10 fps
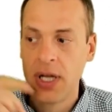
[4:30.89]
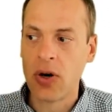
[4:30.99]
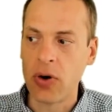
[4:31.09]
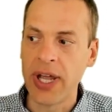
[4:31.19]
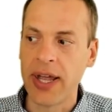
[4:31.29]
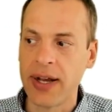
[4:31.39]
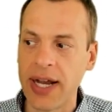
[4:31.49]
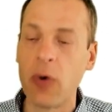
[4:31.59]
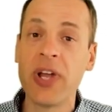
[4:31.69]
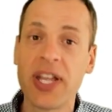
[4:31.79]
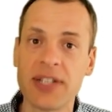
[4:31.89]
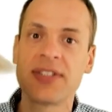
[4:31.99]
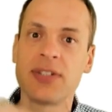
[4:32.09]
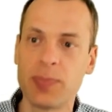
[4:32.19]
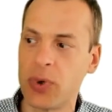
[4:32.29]
Okay, now we can
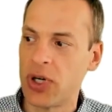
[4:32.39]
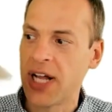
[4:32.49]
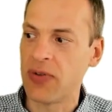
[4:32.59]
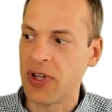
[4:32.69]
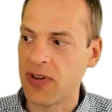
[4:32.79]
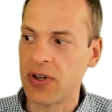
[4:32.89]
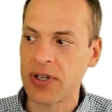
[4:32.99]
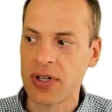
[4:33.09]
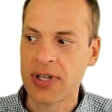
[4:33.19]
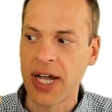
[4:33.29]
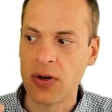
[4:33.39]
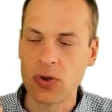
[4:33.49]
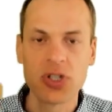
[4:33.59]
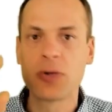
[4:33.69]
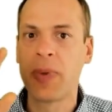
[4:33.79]
support that with certain
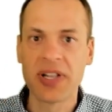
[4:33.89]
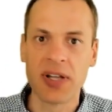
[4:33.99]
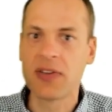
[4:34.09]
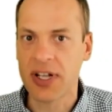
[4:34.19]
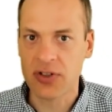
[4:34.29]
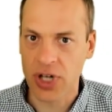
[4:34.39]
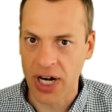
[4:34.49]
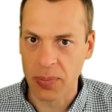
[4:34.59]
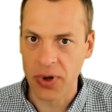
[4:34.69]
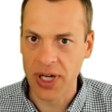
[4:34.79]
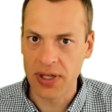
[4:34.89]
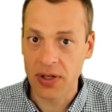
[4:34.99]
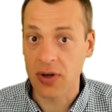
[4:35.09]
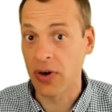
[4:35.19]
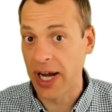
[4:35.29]
technologies, but it's not SharePoint
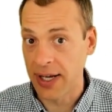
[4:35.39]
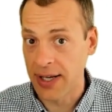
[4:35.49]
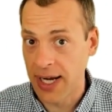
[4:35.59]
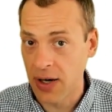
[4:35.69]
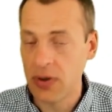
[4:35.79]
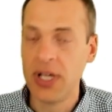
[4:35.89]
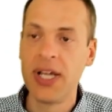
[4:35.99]
right now.